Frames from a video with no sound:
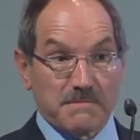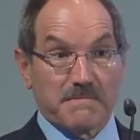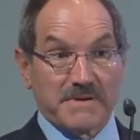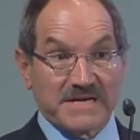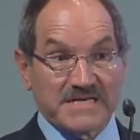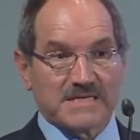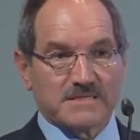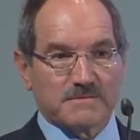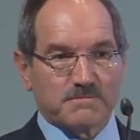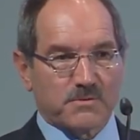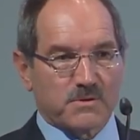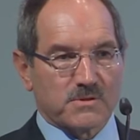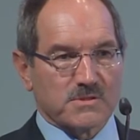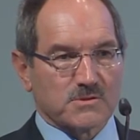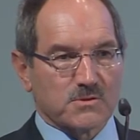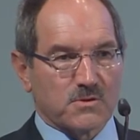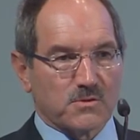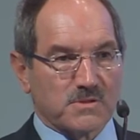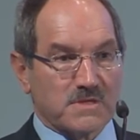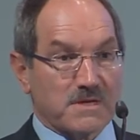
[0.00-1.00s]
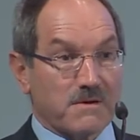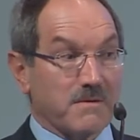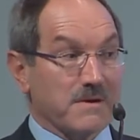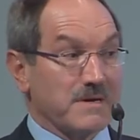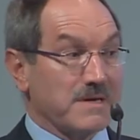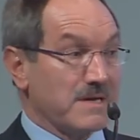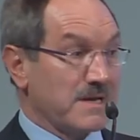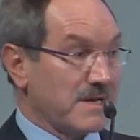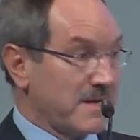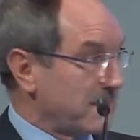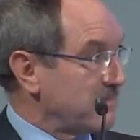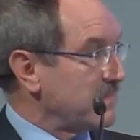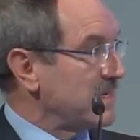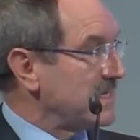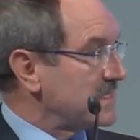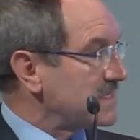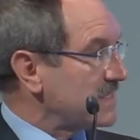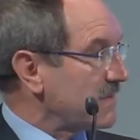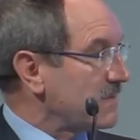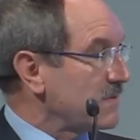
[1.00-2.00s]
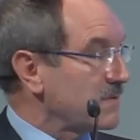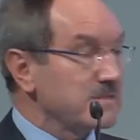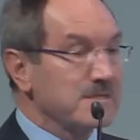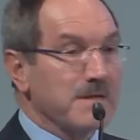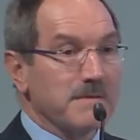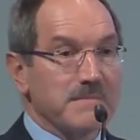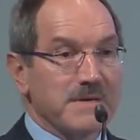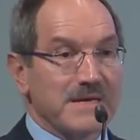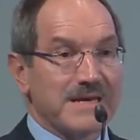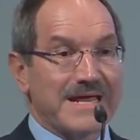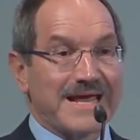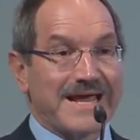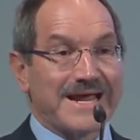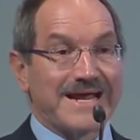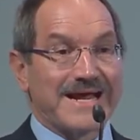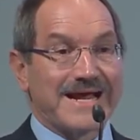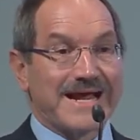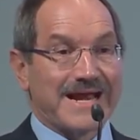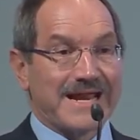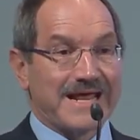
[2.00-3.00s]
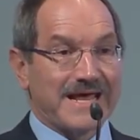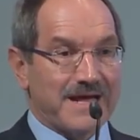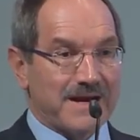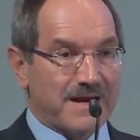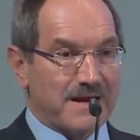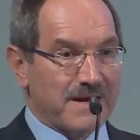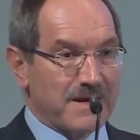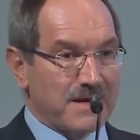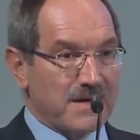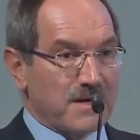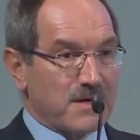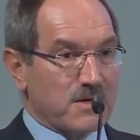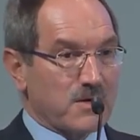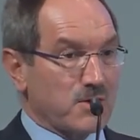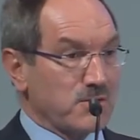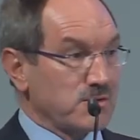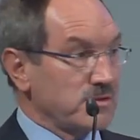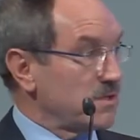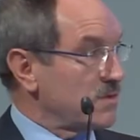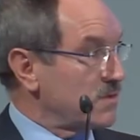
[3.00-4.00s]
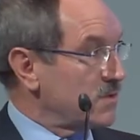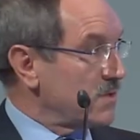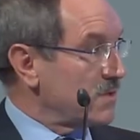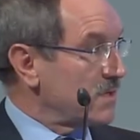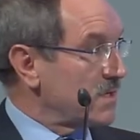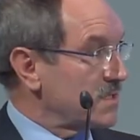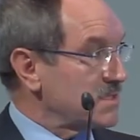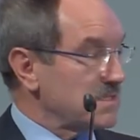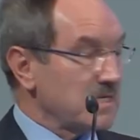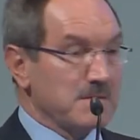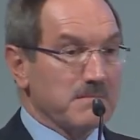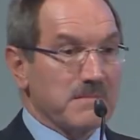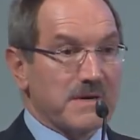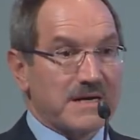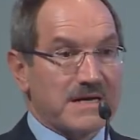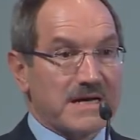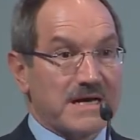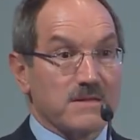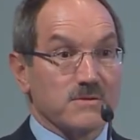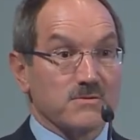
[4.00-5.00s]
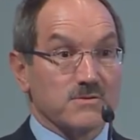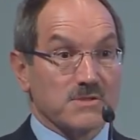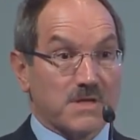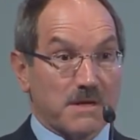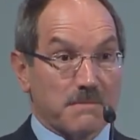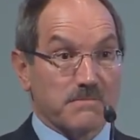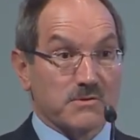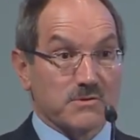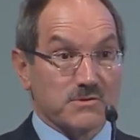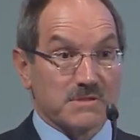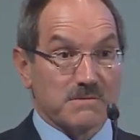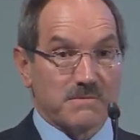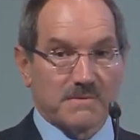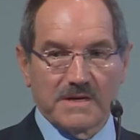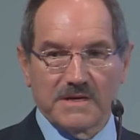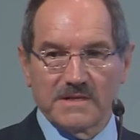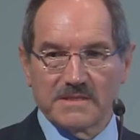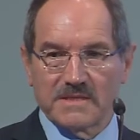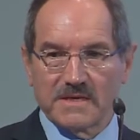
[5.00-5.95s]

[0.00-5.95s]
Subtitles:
The companies are risking a lot, and they have to create a certain number of conditions and